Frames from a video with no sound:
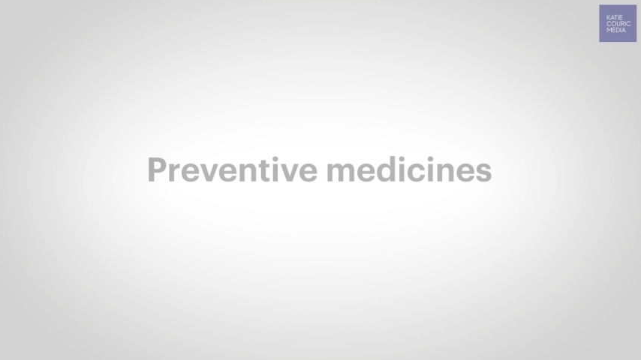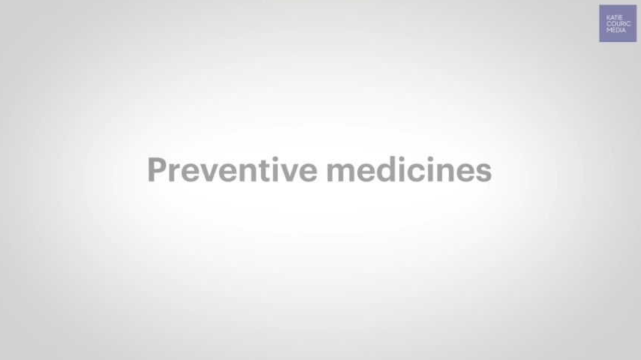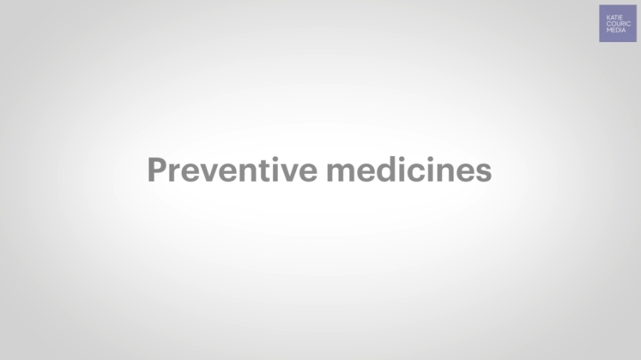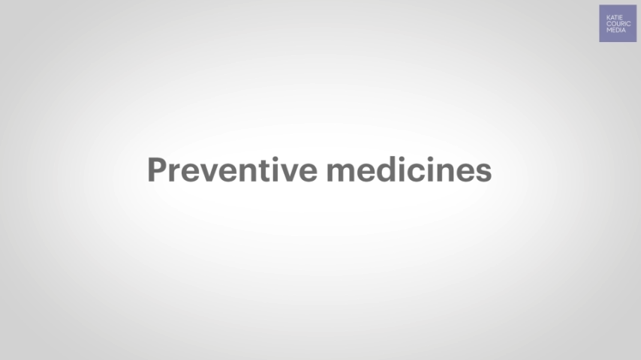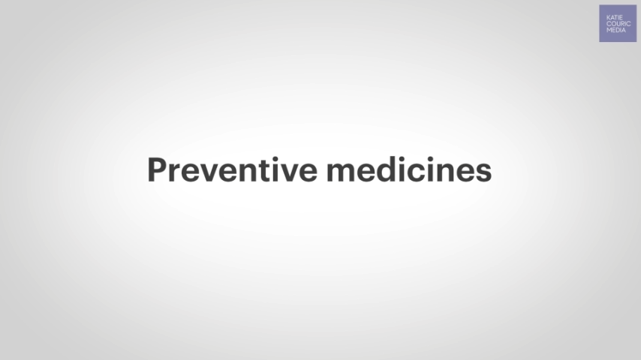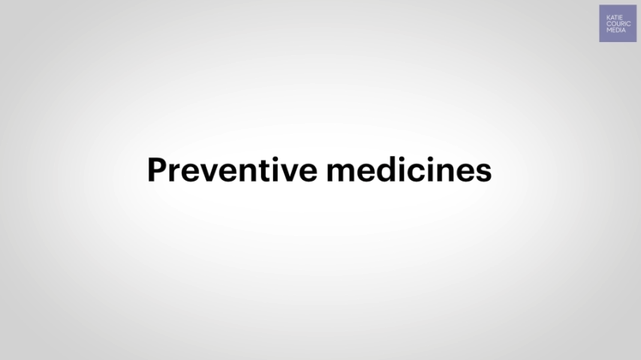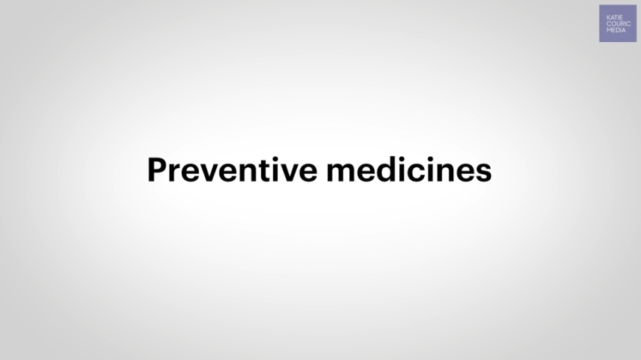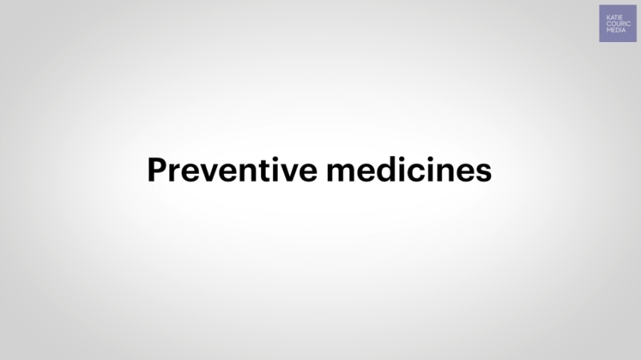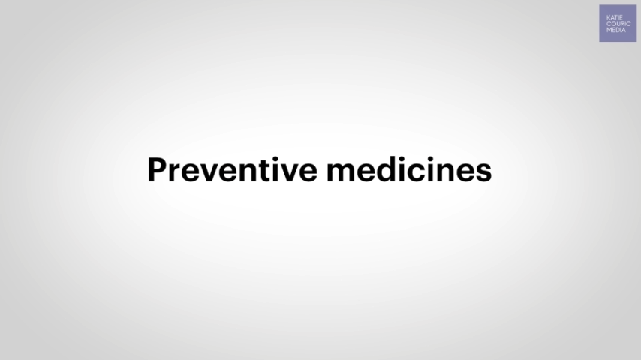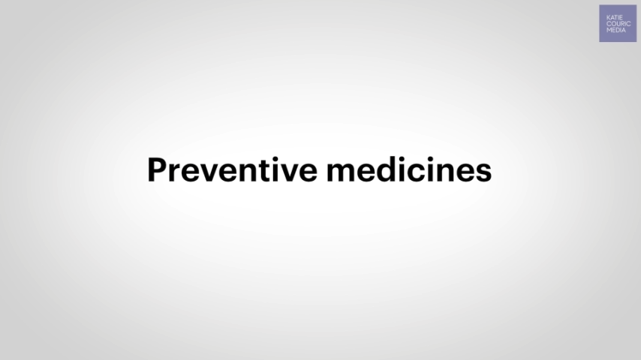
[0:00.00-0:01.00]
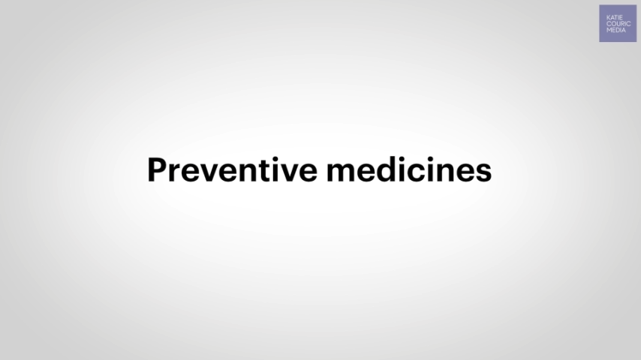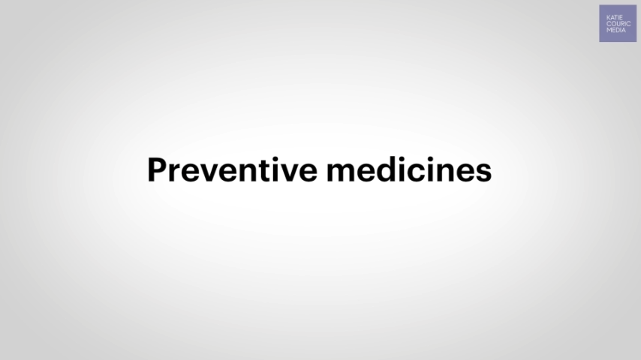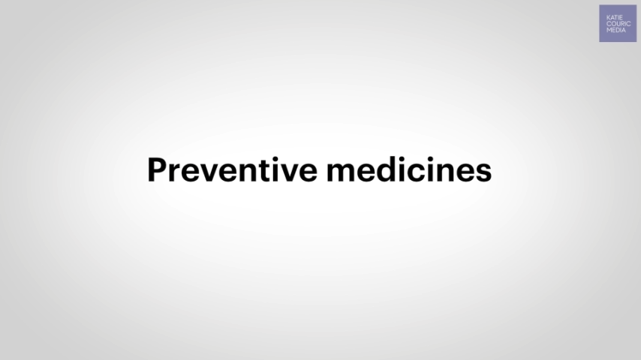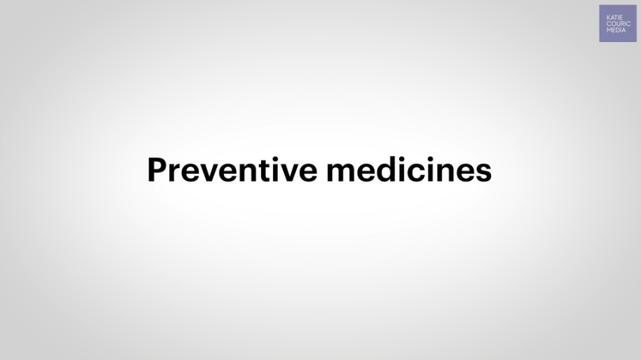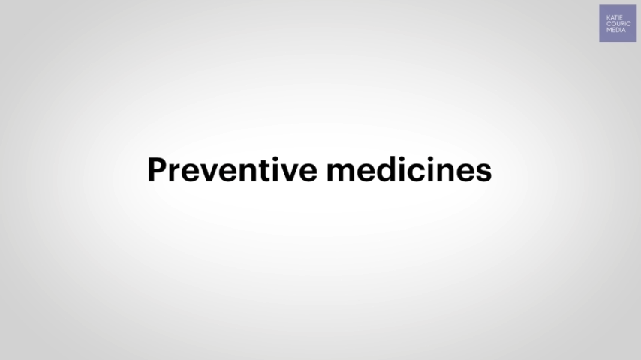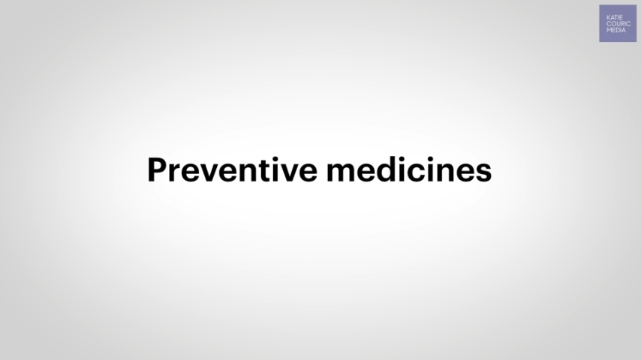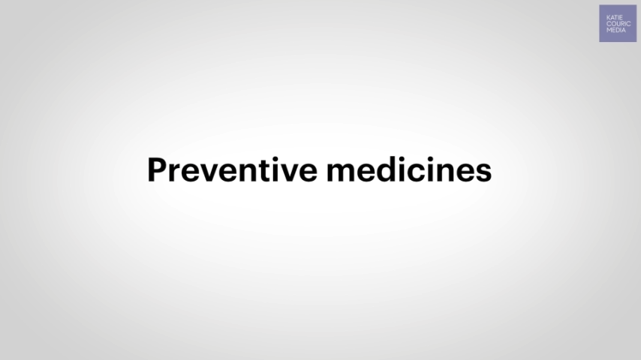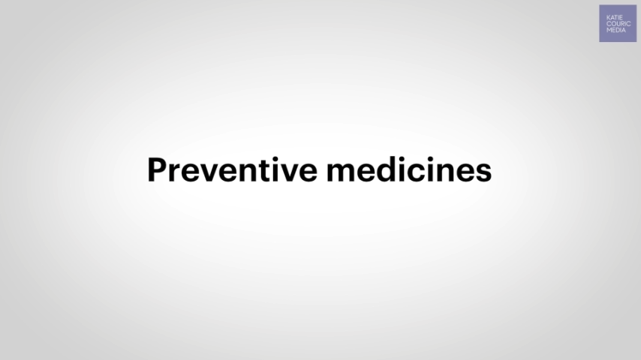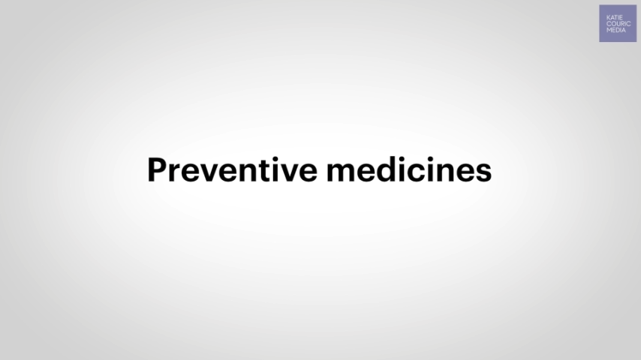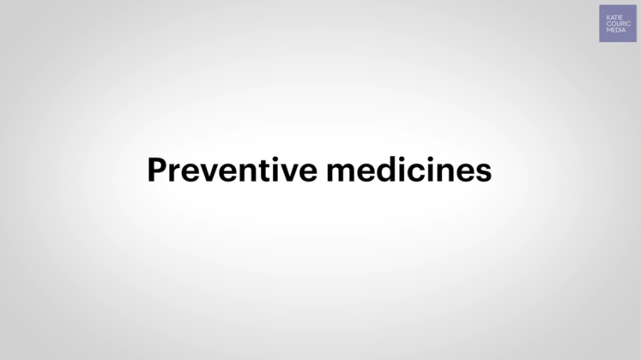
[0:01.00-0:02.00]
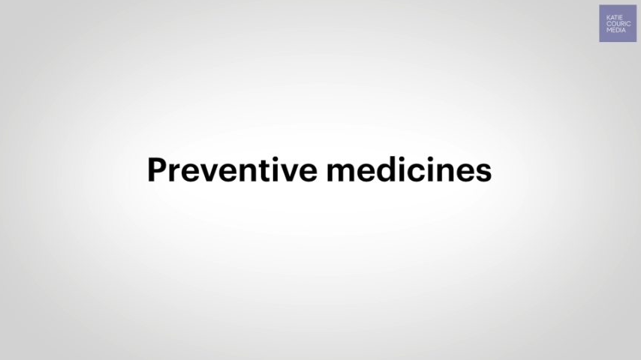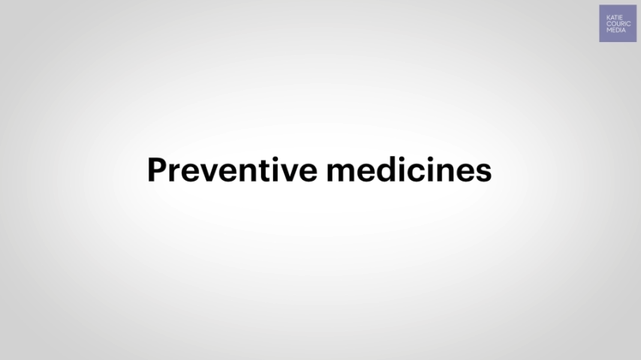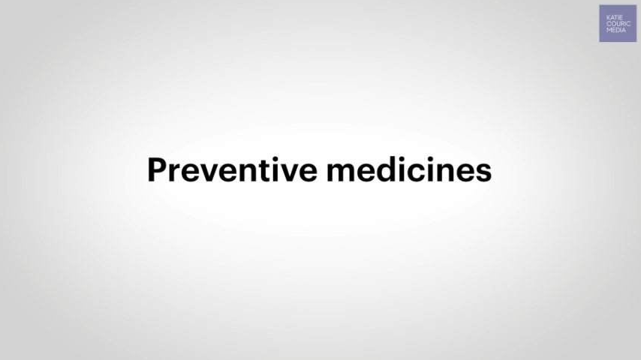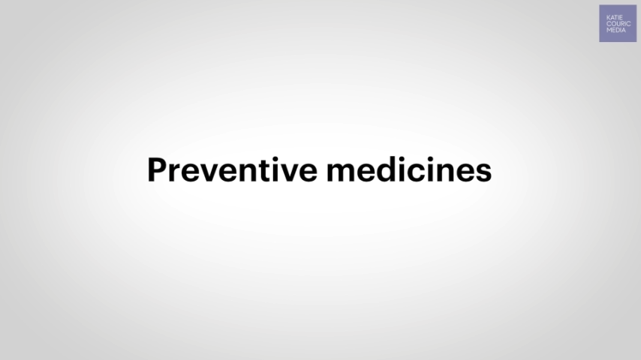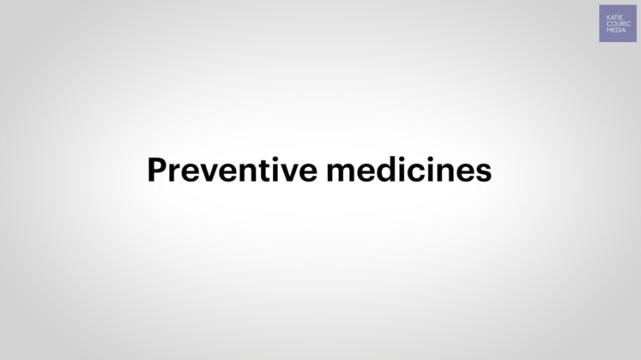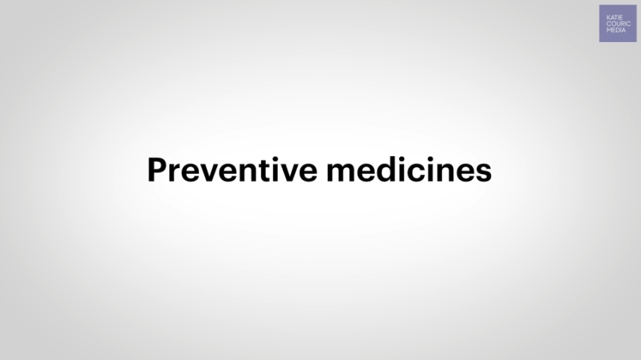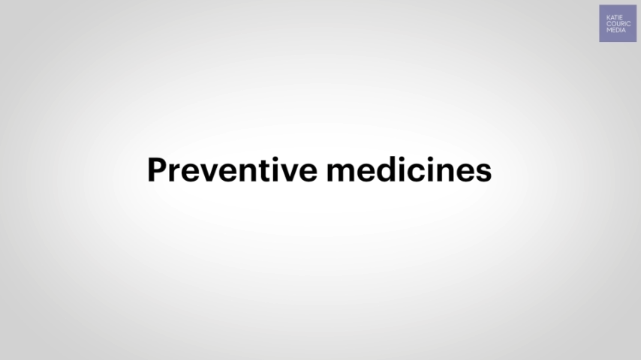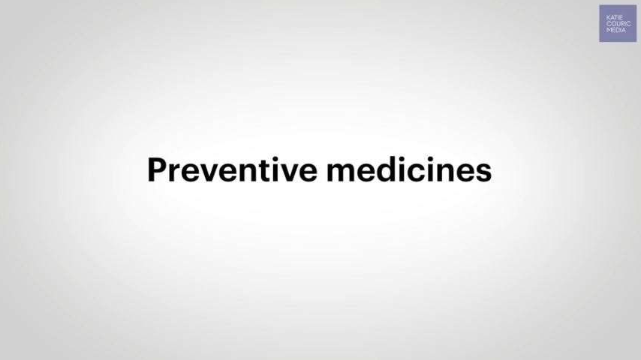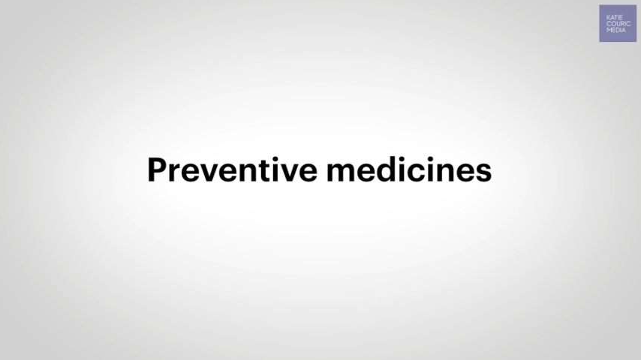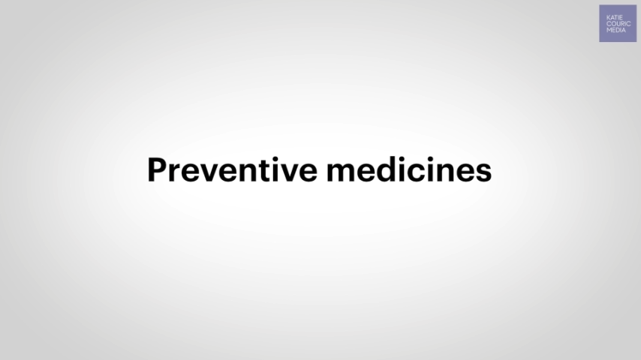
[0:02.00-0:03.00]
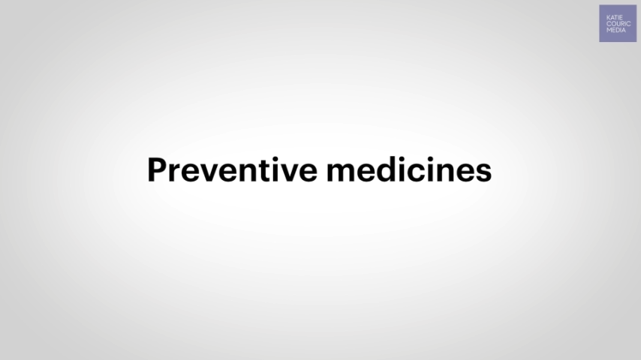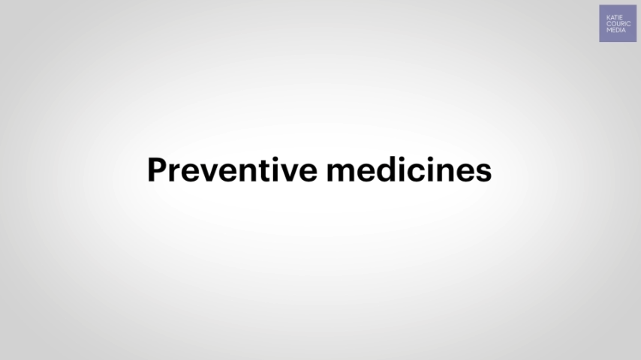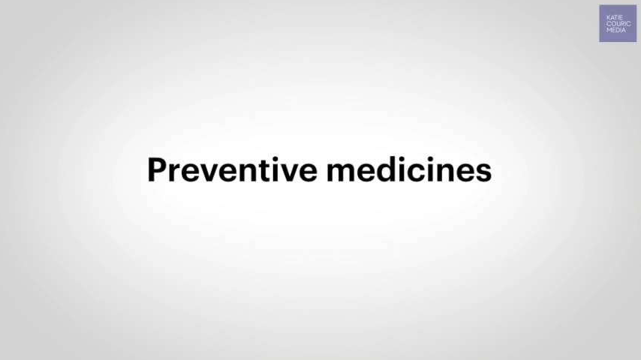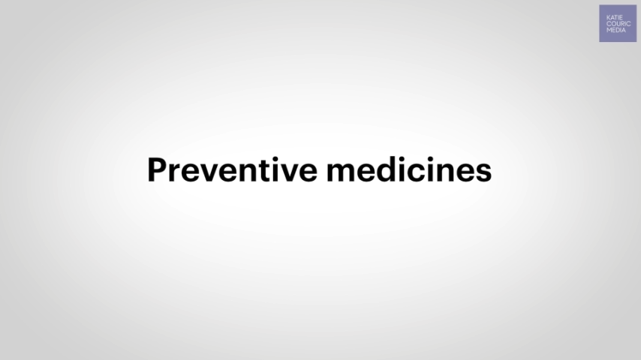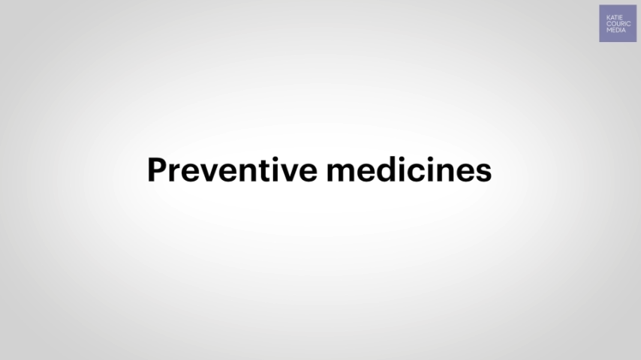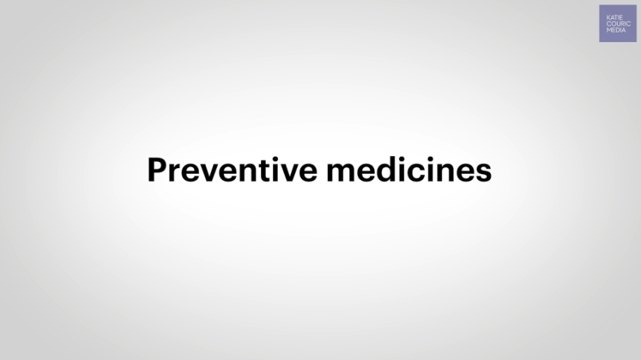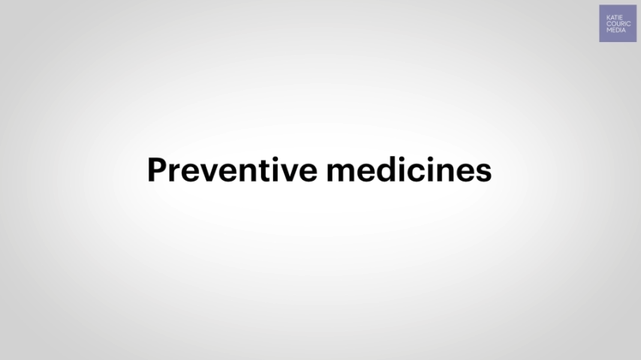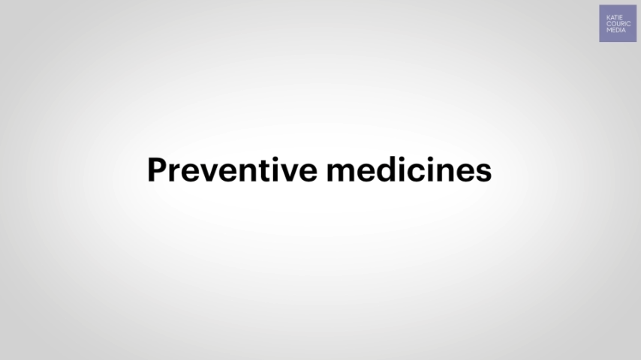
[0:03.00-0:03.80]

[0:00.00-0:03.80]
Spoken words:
Nobody's mouth can be seen.